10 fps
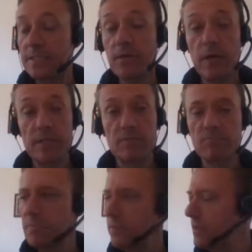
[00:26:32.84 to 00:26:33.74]

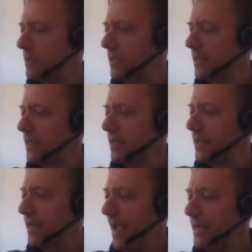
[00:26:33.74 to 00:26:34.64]

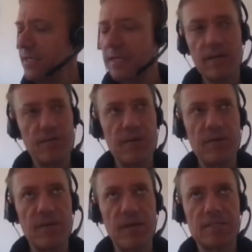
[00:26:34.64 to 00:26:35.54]
Actually, now that I
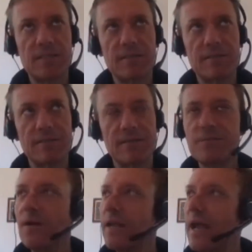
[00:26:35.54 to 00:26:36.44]
think of it, it's
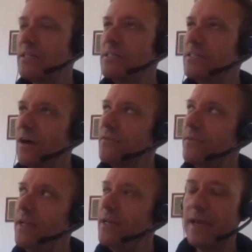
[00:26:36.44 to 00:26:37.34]
funny. I actually started
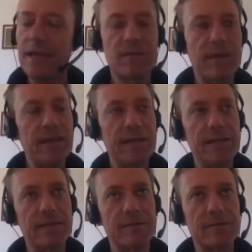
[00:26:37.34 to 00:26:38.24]
reading again lately.